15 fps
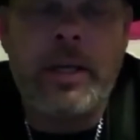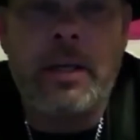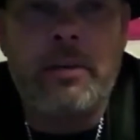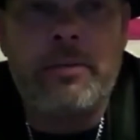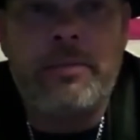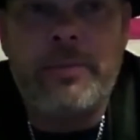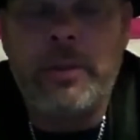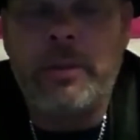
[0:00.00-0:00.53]
in a
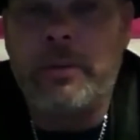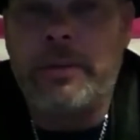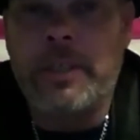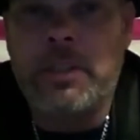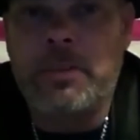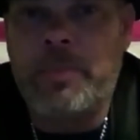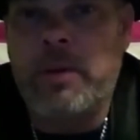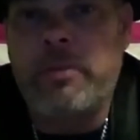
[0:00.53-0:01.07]
field
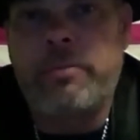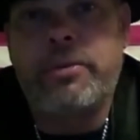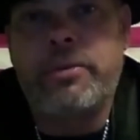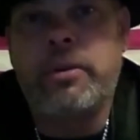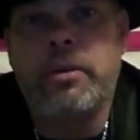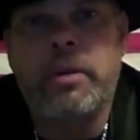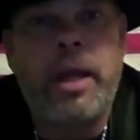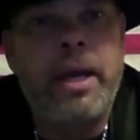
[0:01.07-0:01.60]
that's been
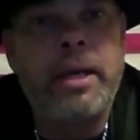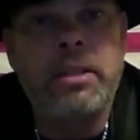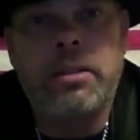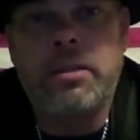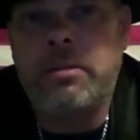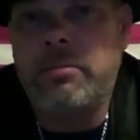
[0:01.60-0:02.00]
fertilized